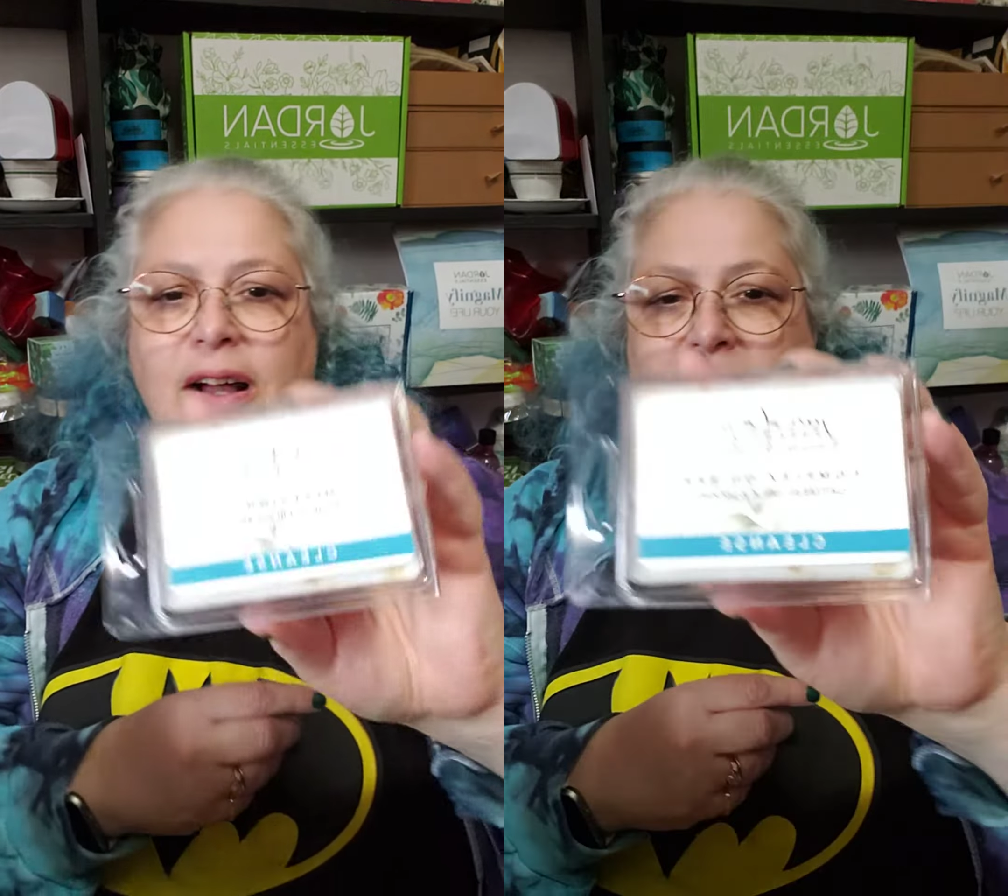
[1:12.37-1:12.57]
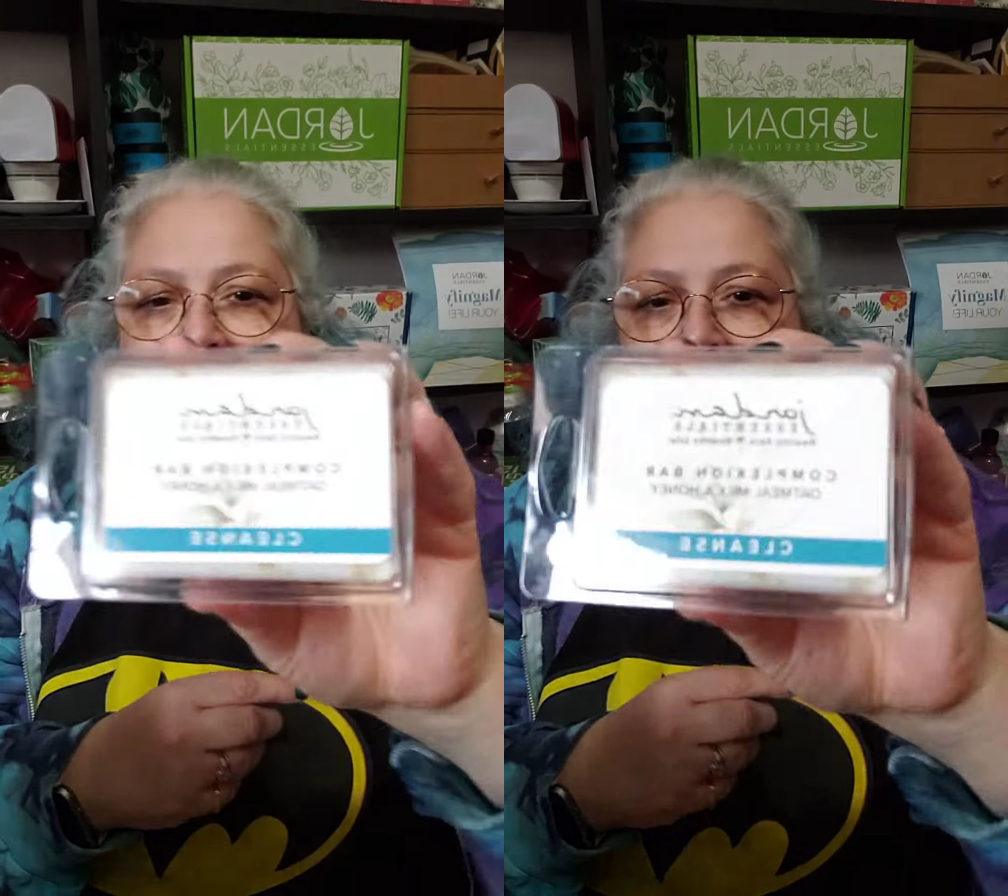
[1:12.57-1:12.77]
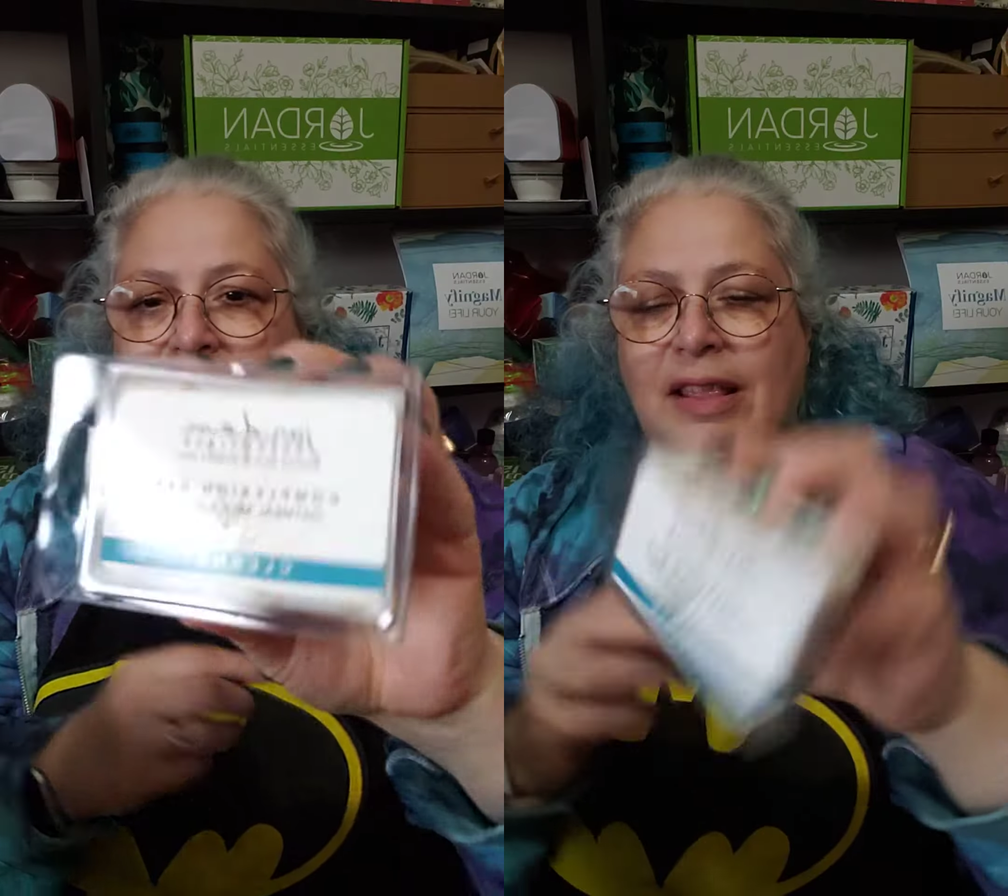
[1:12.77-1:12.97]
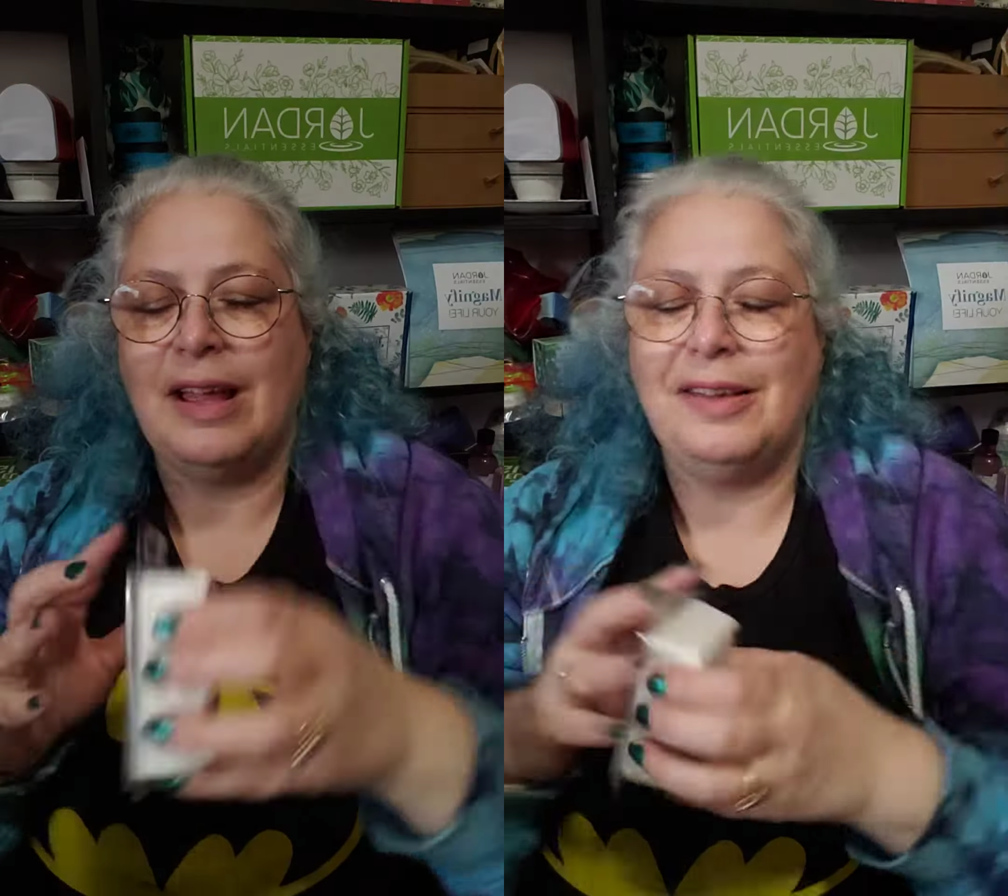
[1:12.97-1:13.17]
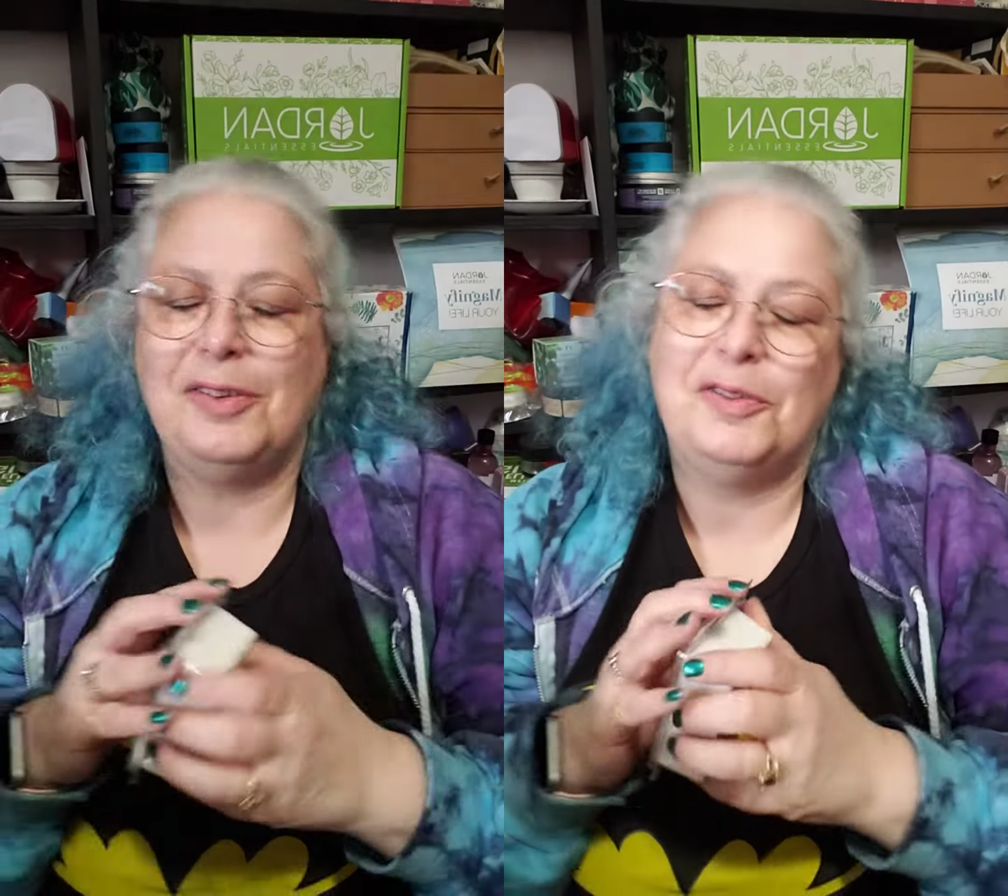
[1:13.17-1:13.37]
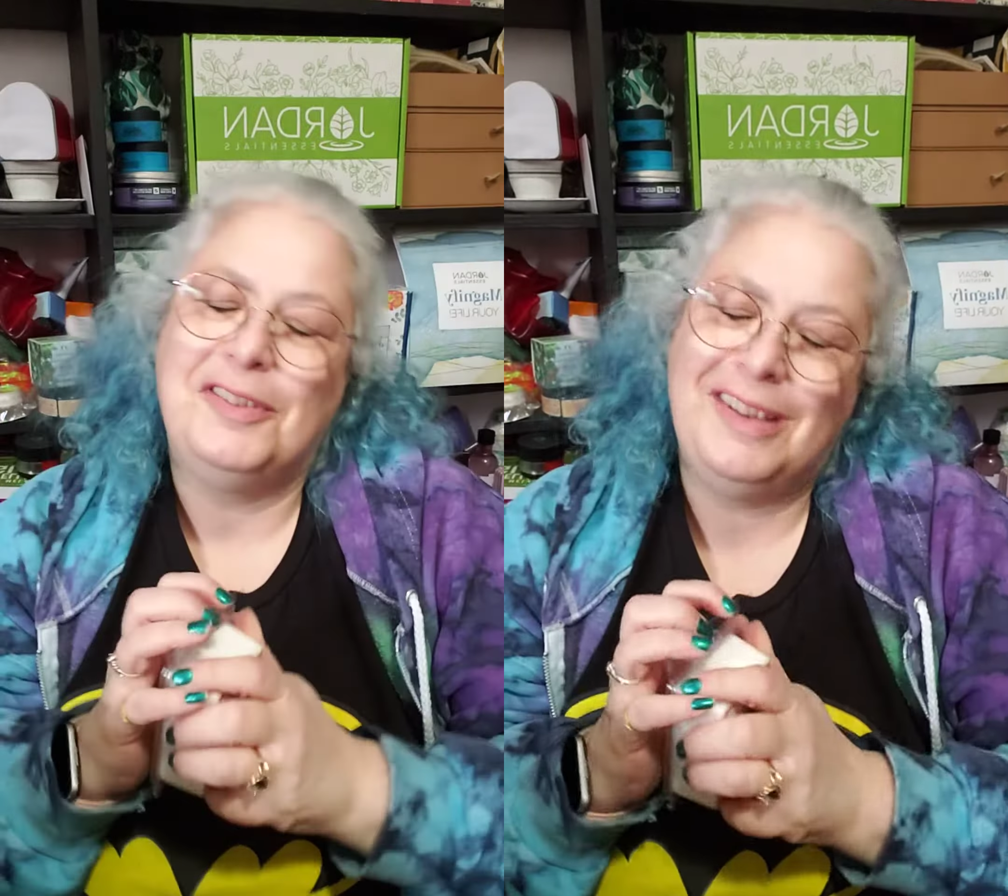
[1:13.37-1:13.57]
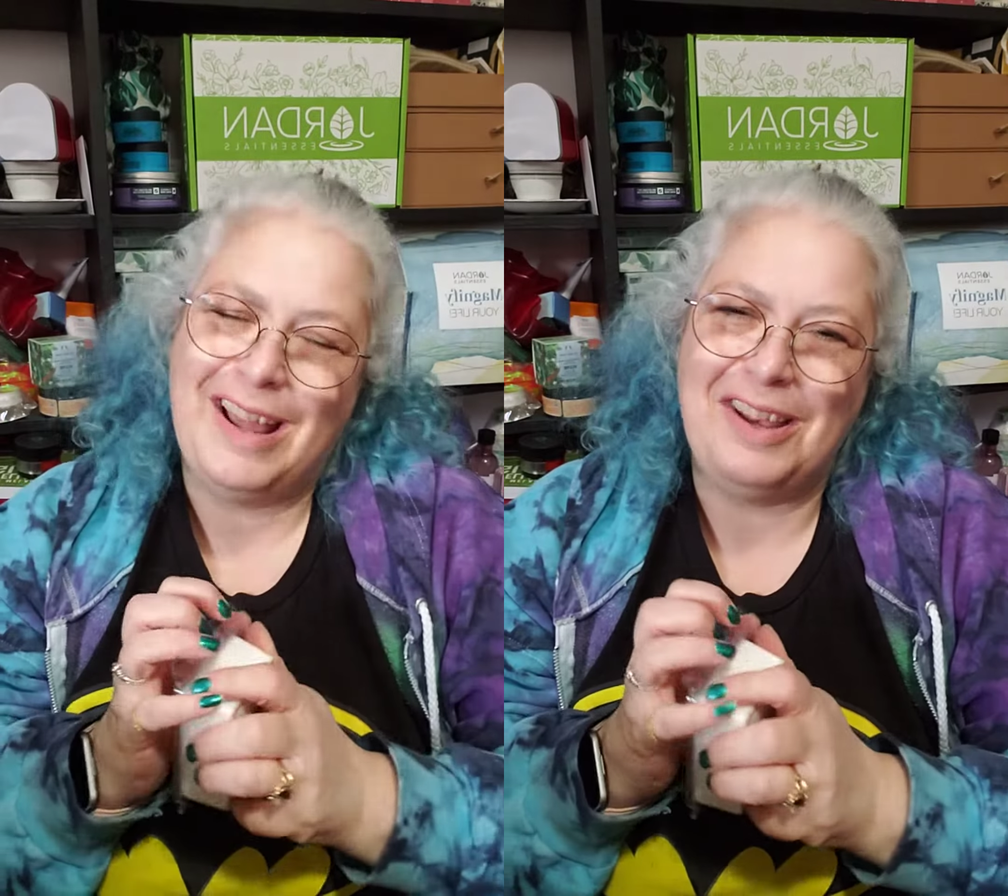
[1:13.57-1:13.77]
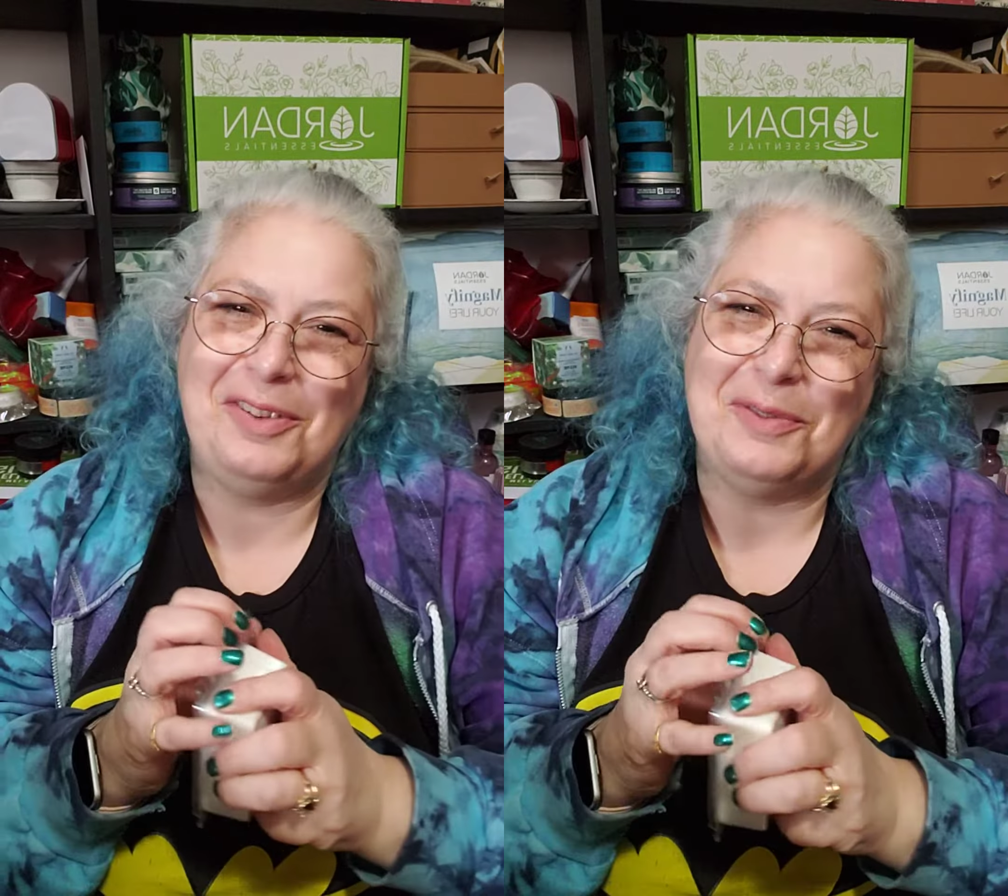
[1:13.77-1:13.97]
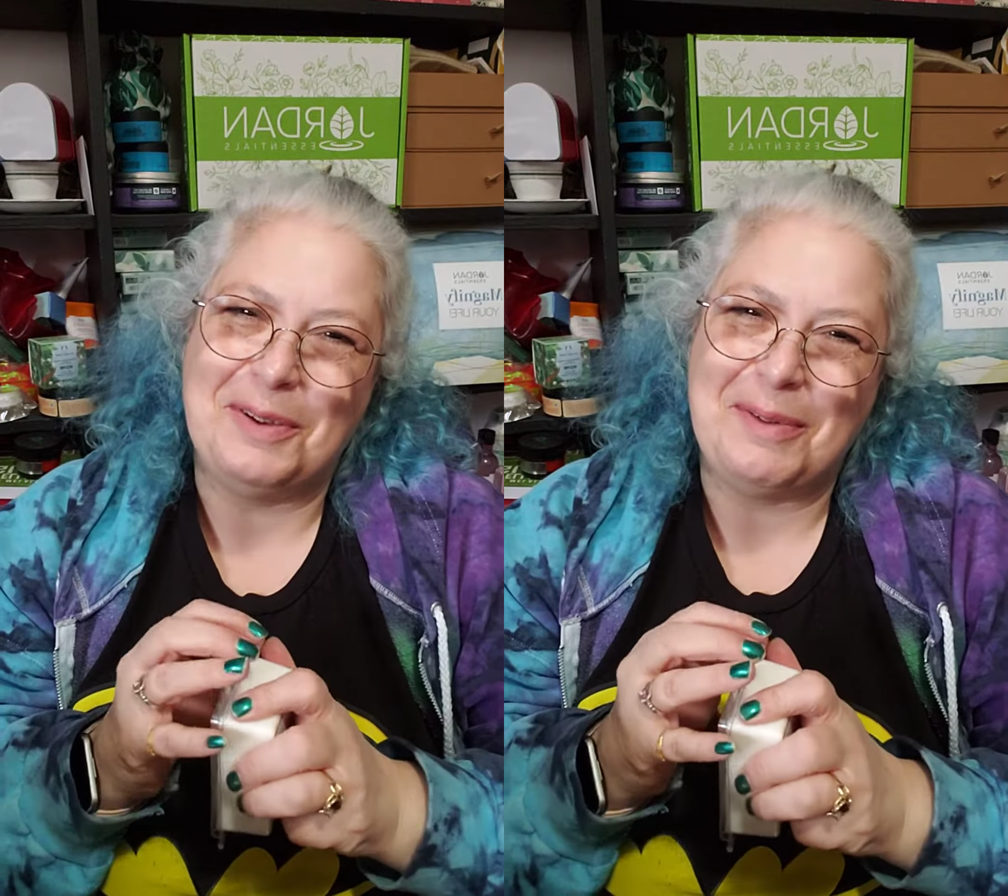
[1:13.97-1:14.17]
That is one